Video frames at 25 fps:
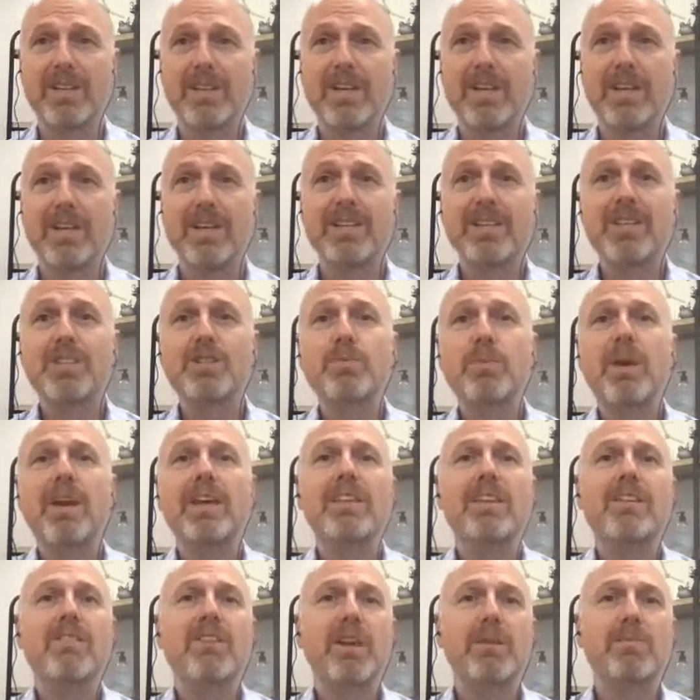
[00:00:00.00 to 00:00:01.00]
This way,
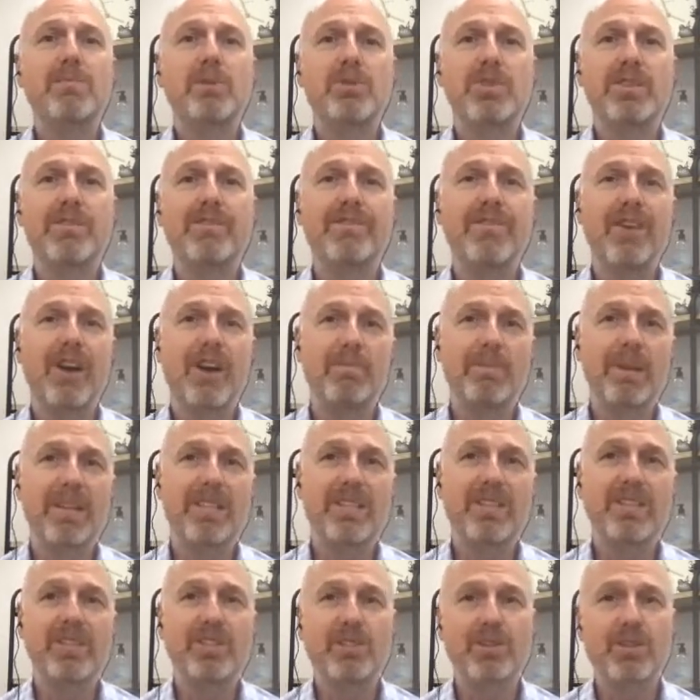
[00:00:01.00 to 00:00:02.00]
they're able to far better
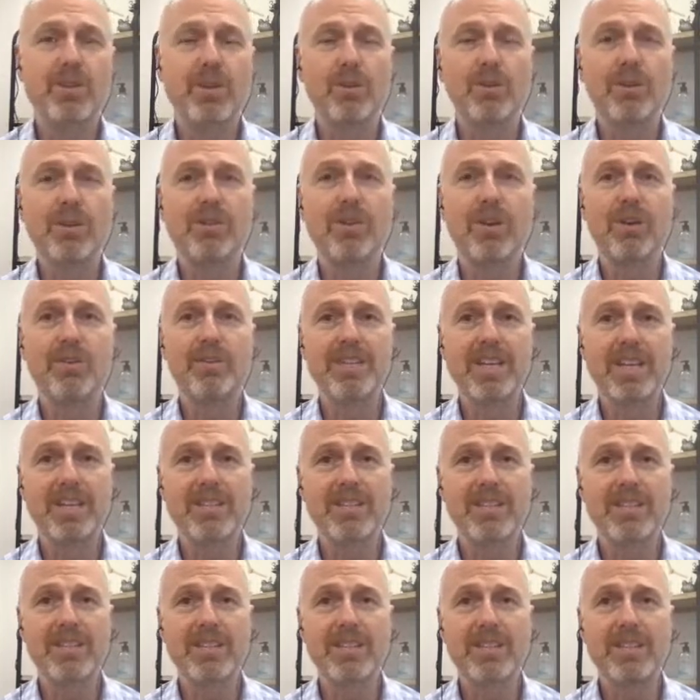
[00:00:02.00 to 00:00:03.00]
control their own
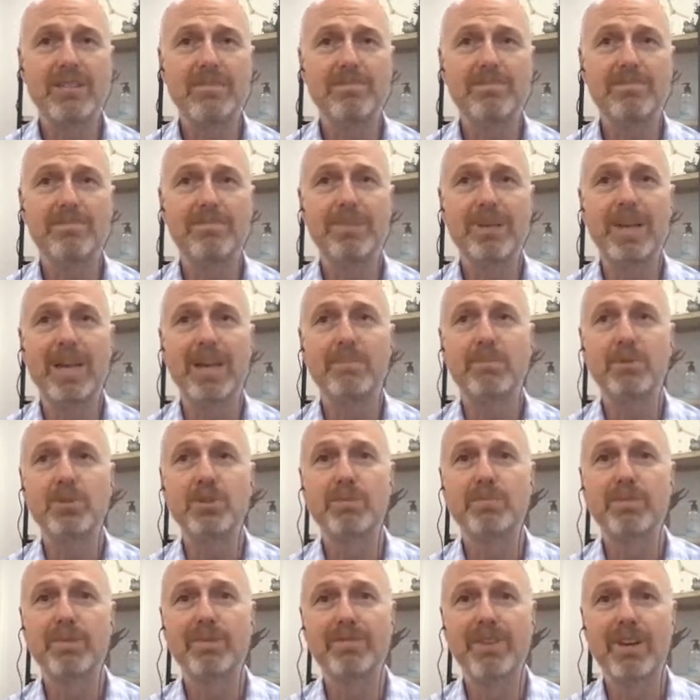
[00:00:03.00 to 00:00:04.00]
destiny, be able to
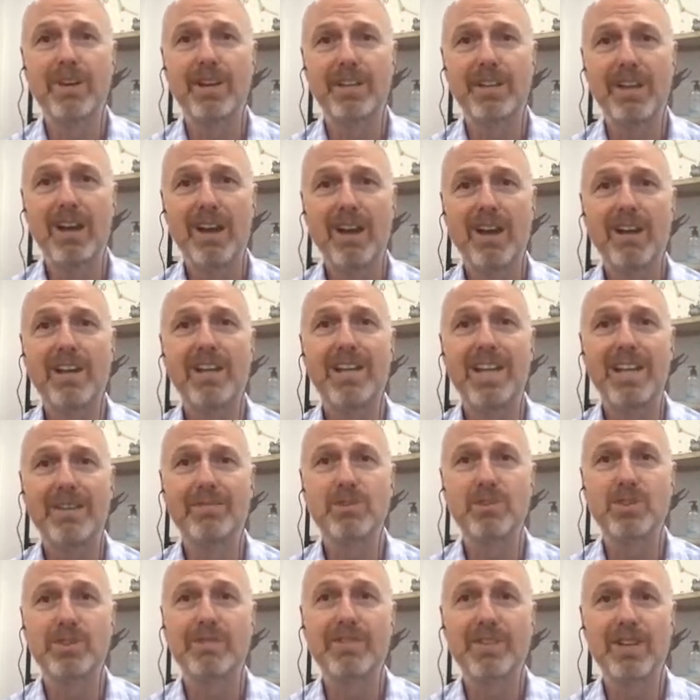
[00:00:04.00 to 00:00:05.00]
provide high
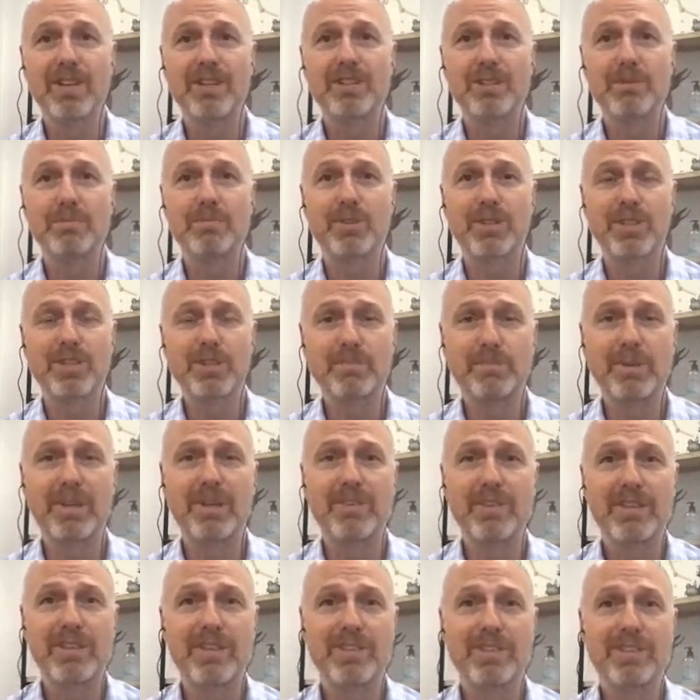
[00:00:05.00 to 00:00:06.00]
levels of customer
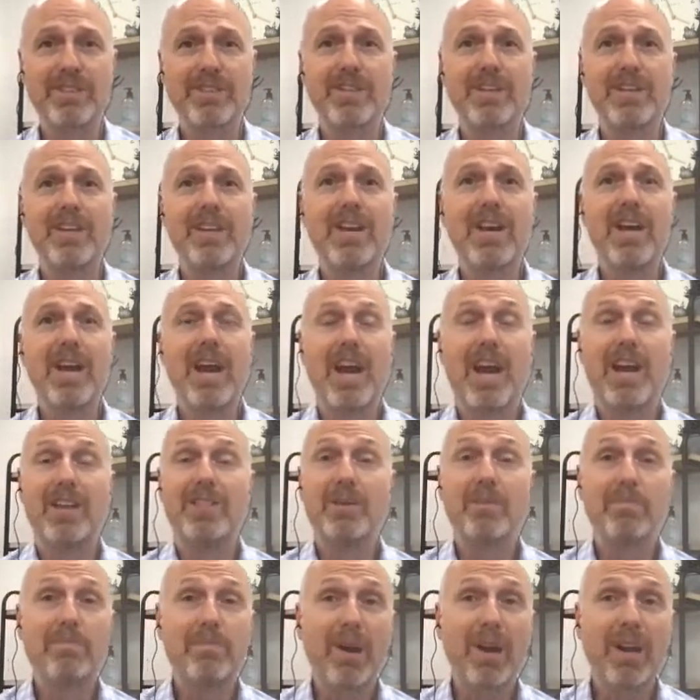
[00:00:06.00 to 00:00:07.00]
experience
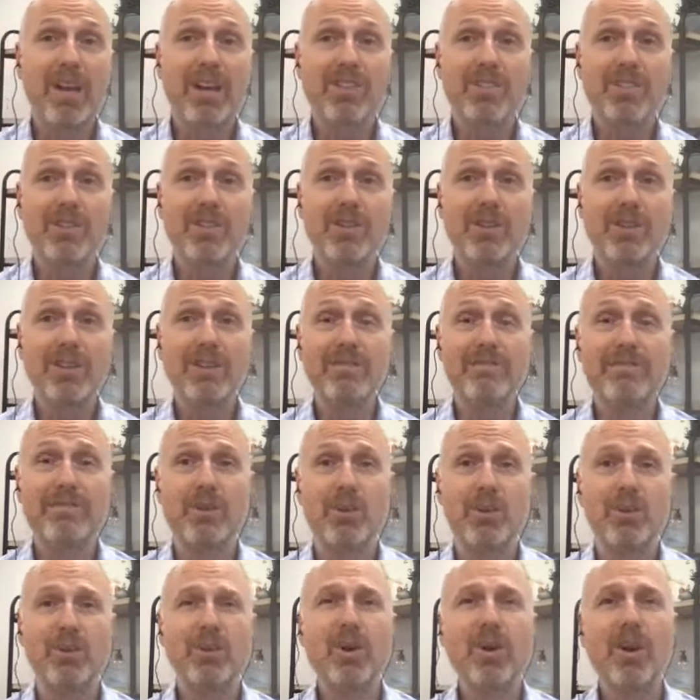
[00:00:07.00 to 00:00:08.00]
that buyers are looking
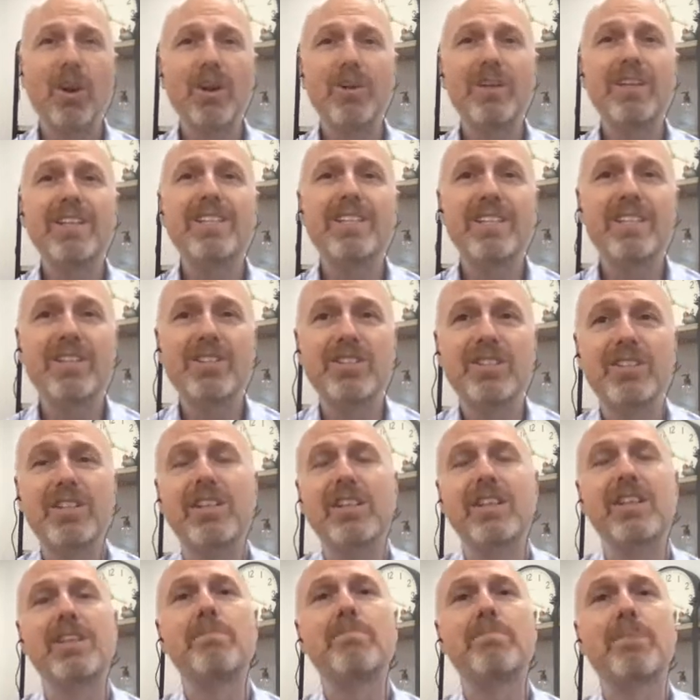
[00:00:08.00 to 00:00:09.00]
for, not only
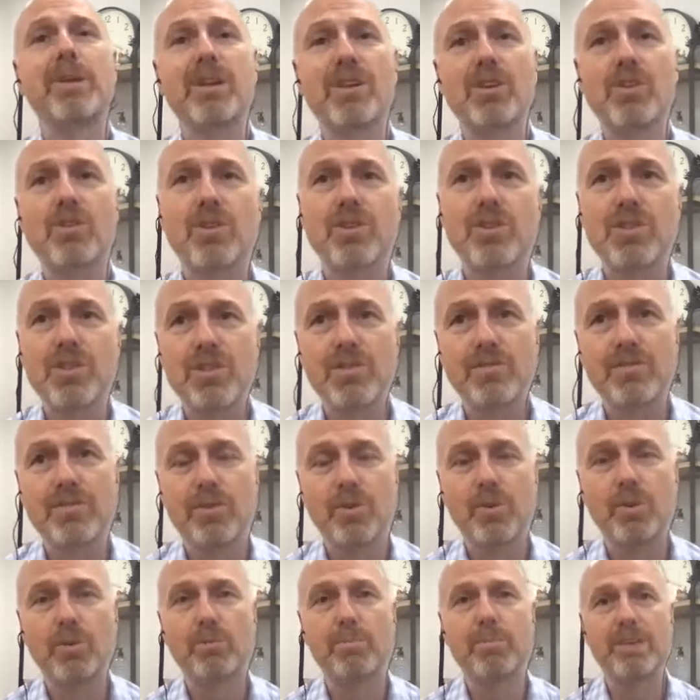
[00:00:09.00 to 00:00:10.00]
digitally, but across the
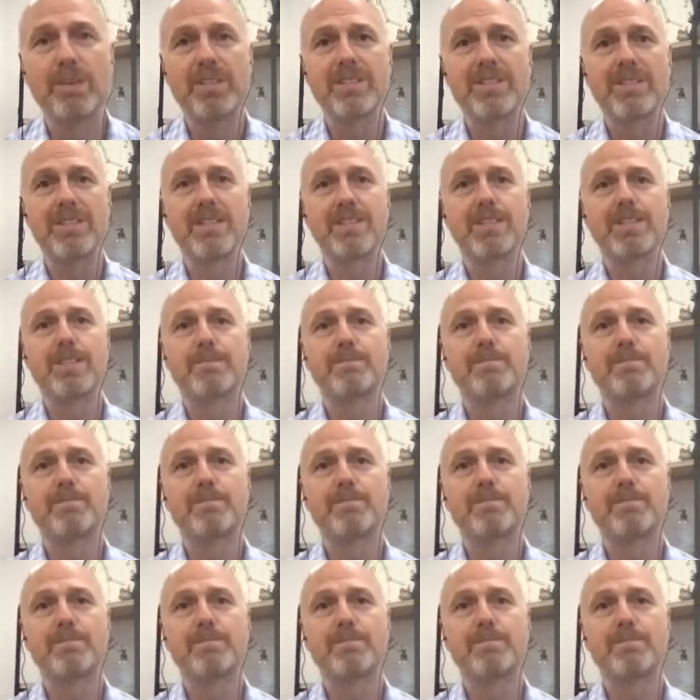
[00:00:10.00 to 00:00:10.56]
full business.